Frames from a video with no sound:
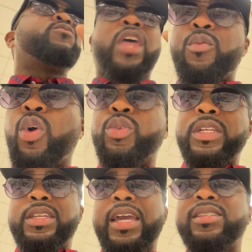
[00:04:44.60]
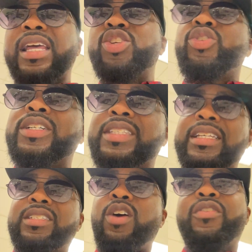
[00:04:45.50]
They rolled the dice. They trust
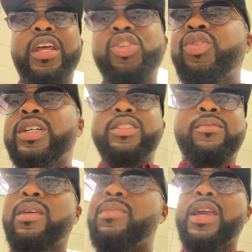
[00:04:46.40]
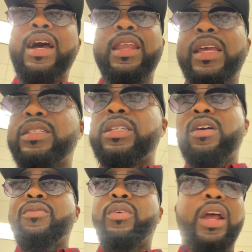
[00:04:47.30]
self and they trust something beyond
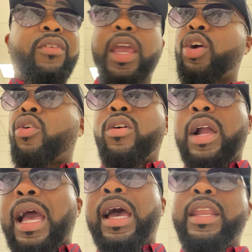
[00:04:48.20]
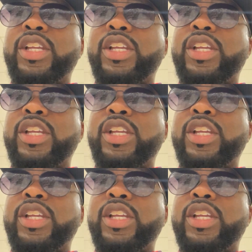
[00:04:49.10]
self, whatever they call God.